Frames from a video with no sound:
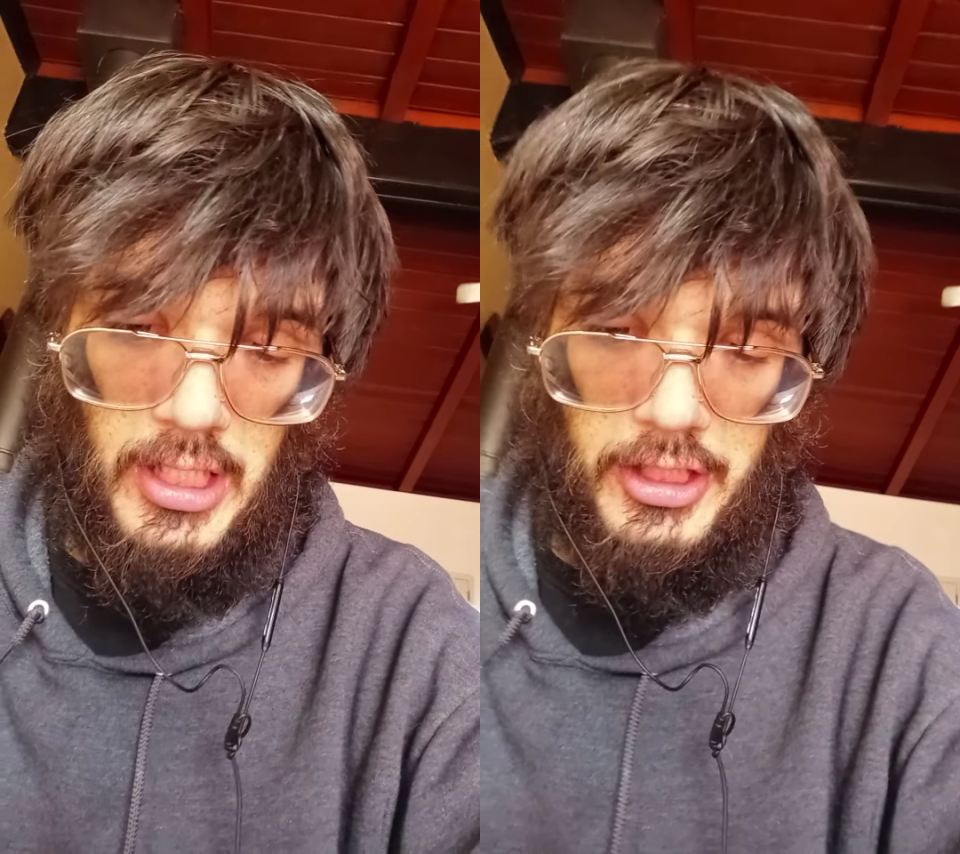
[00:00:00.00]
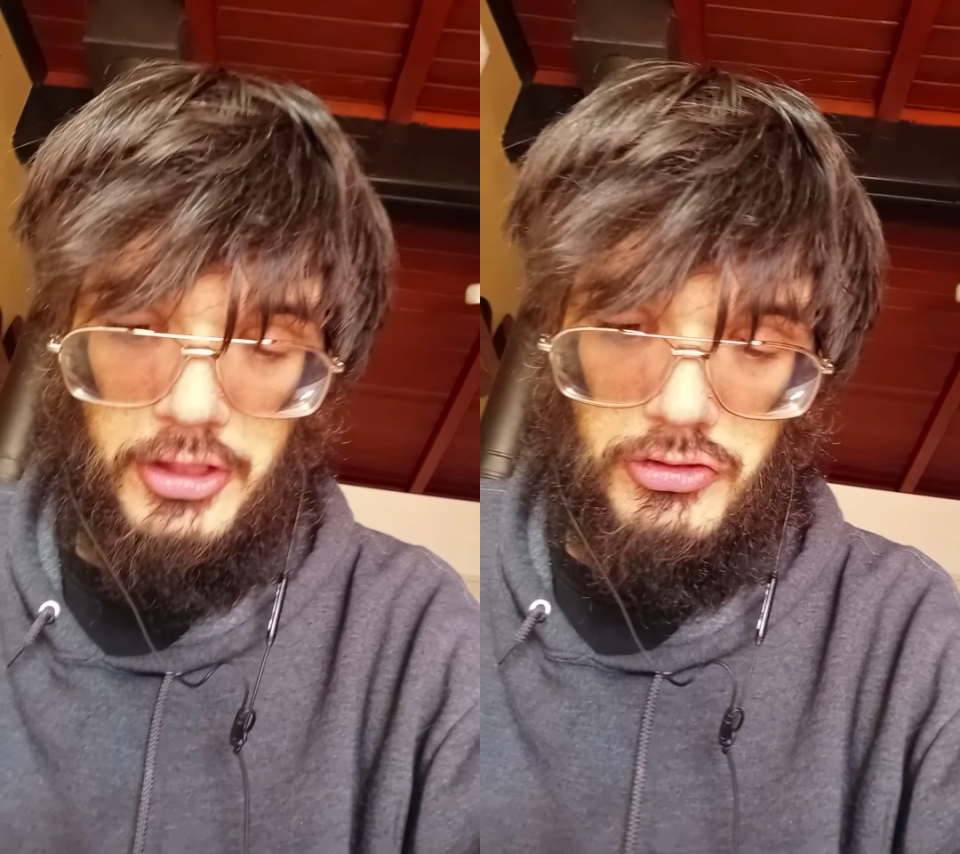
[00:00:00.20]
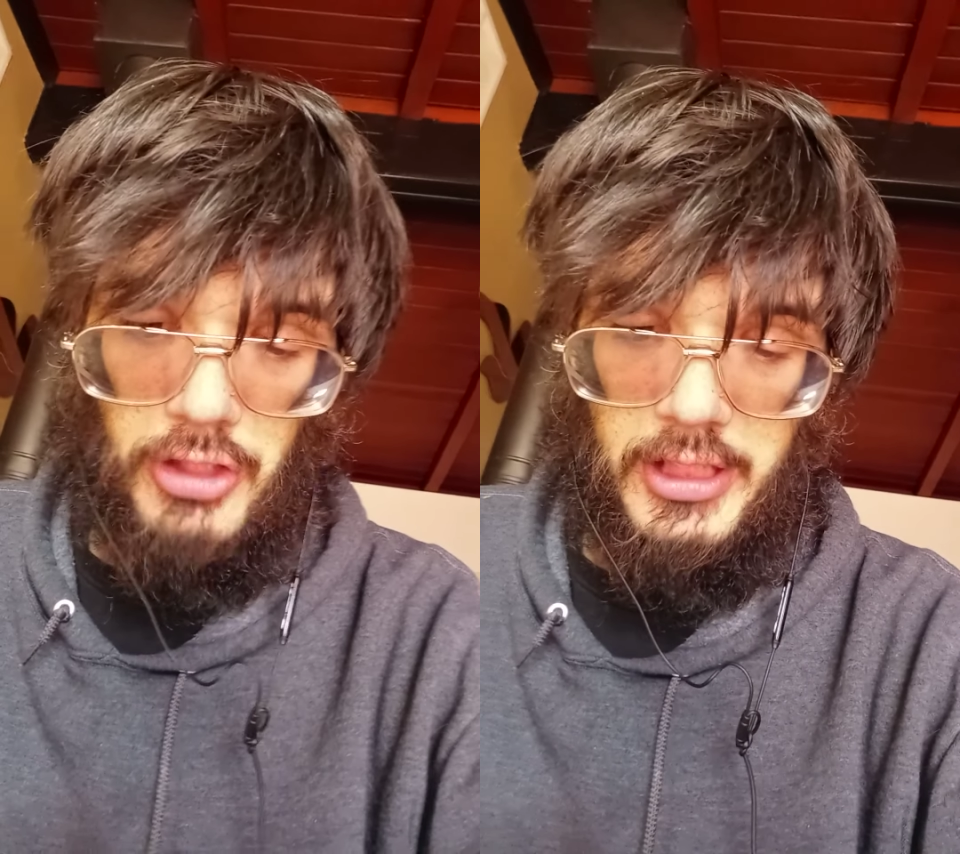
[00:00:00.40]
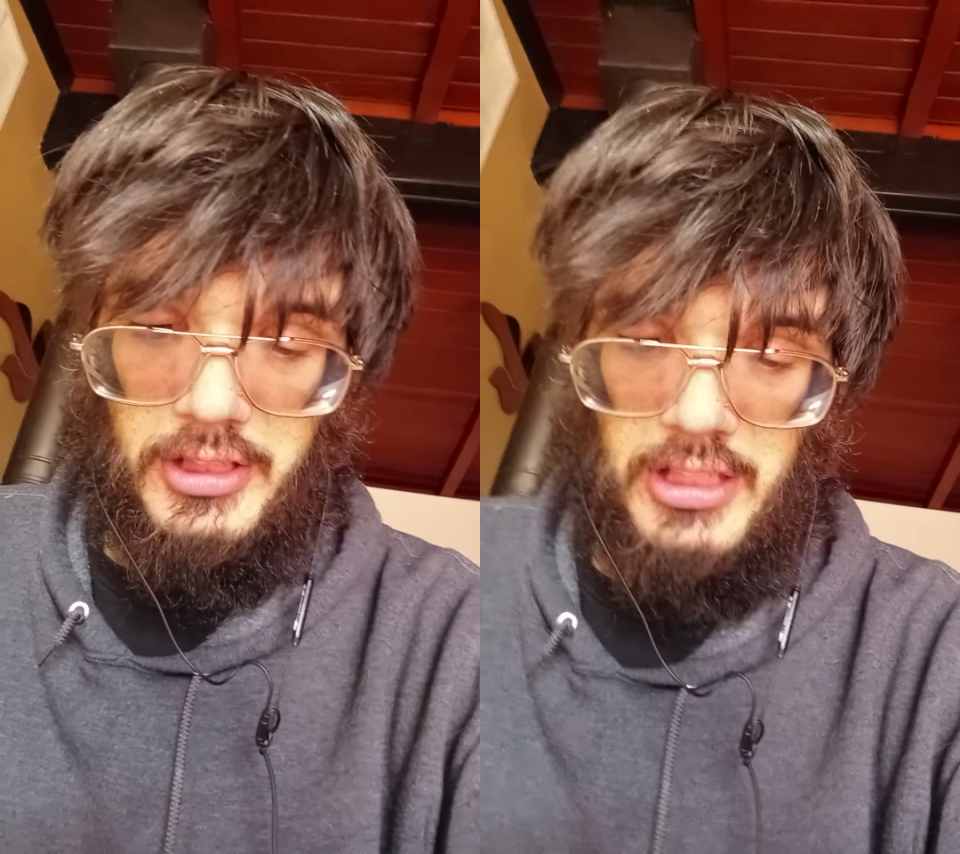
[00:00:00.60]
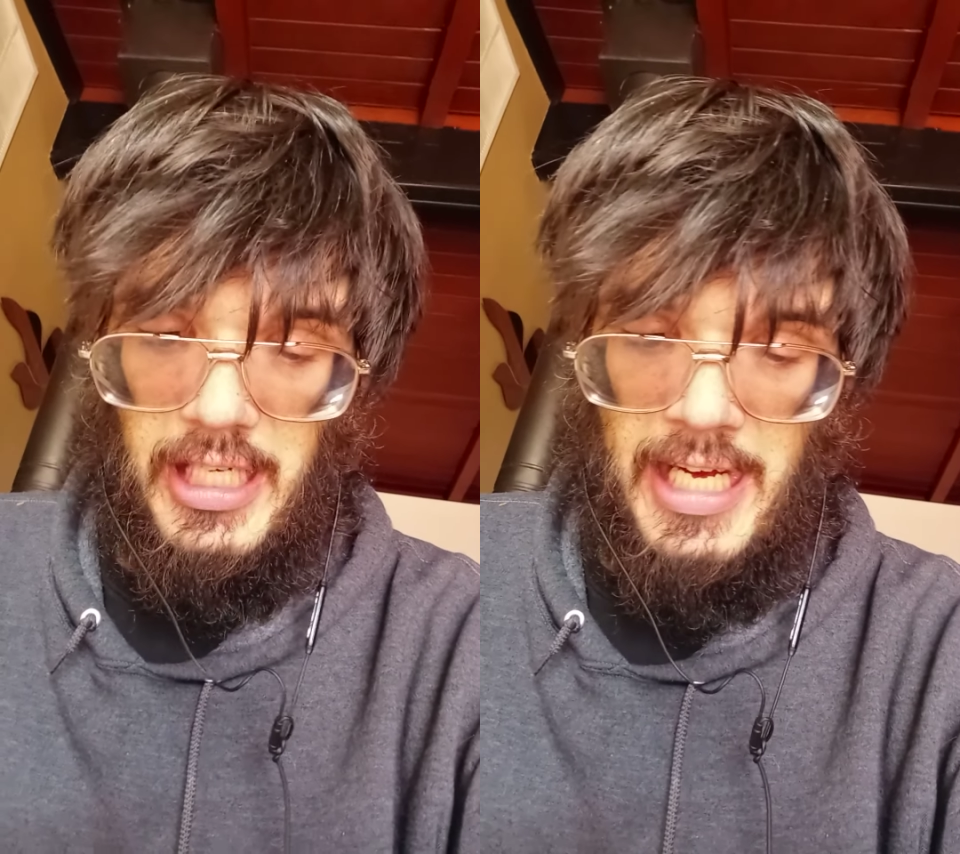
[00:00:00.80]

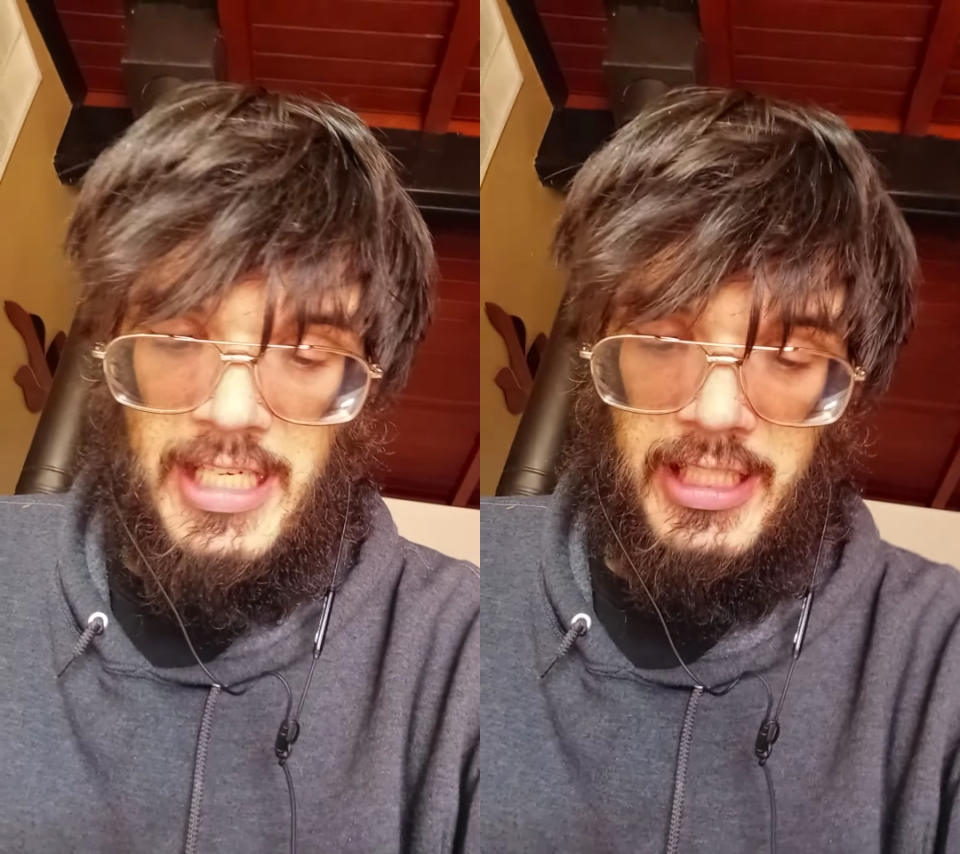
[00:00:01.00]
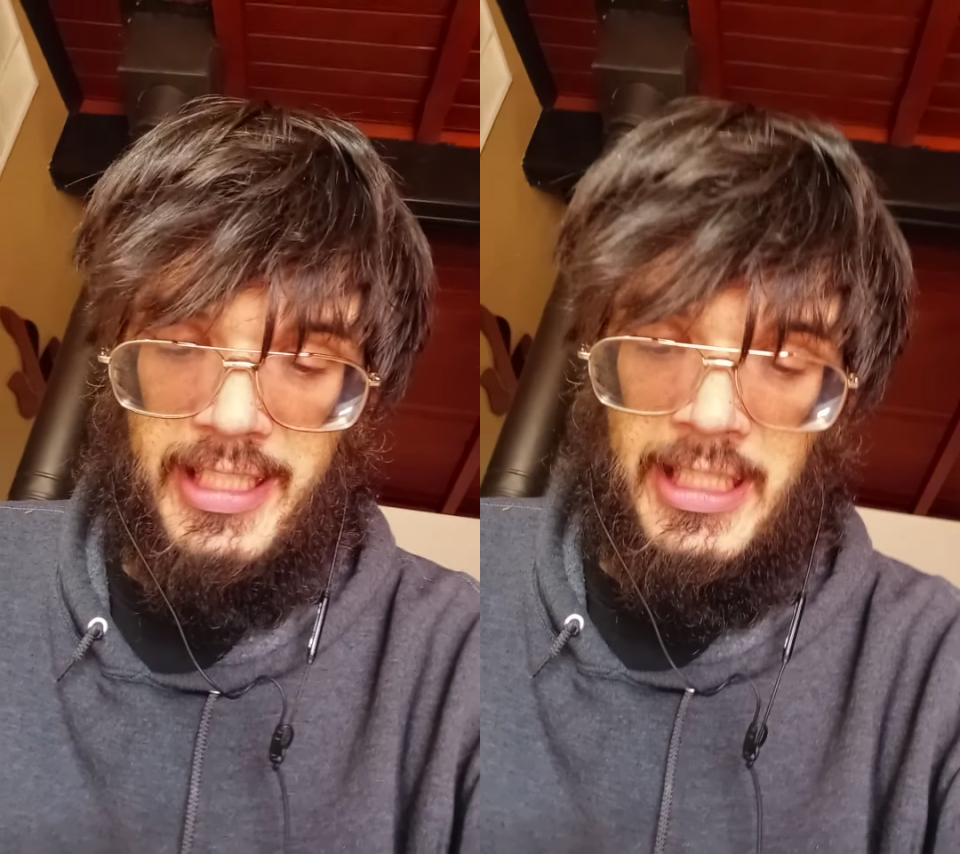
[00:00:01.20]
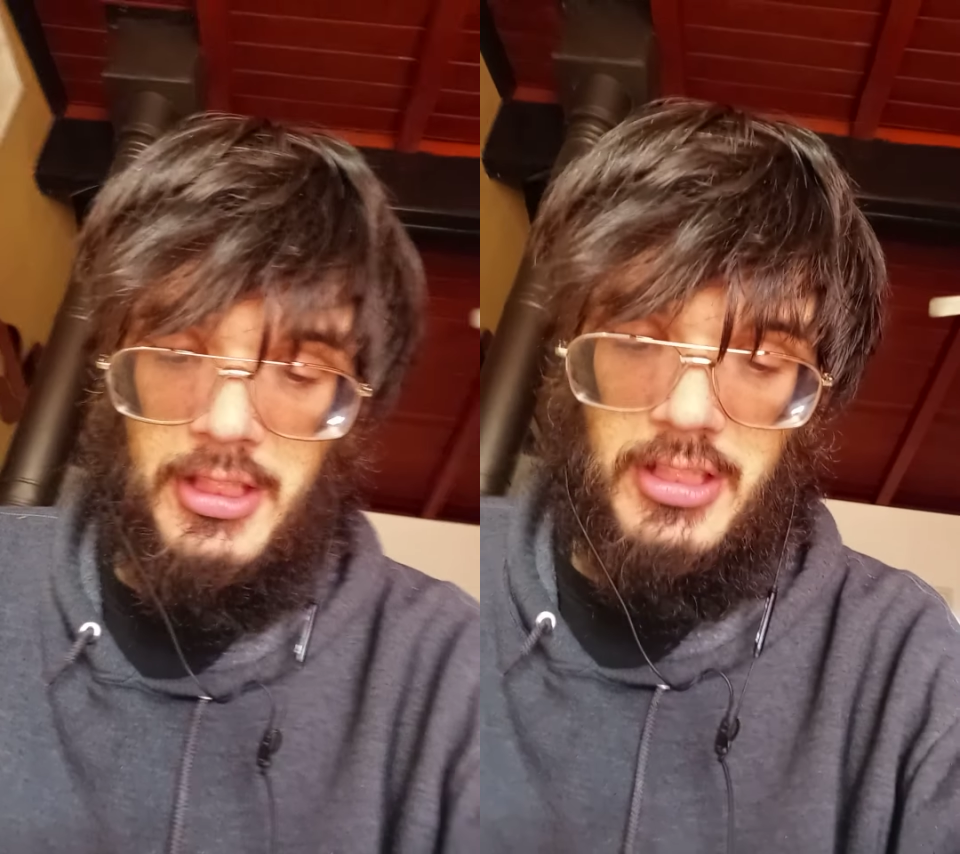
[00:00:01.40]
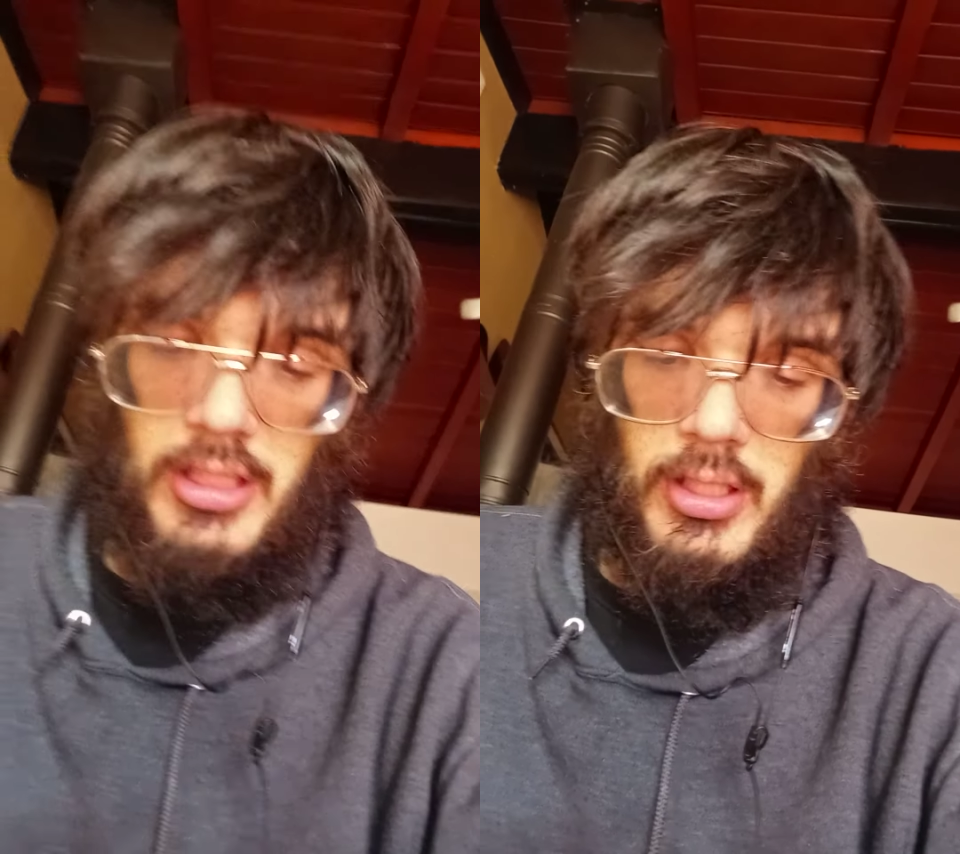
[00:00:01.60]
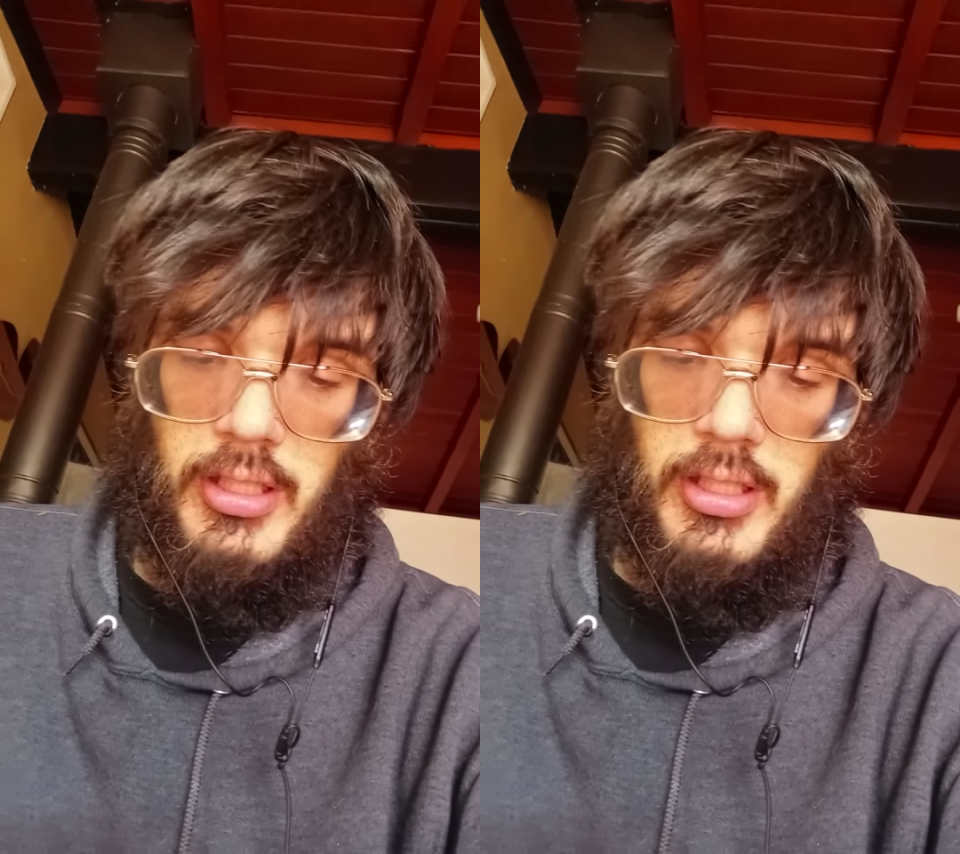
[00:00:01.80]
constructs and against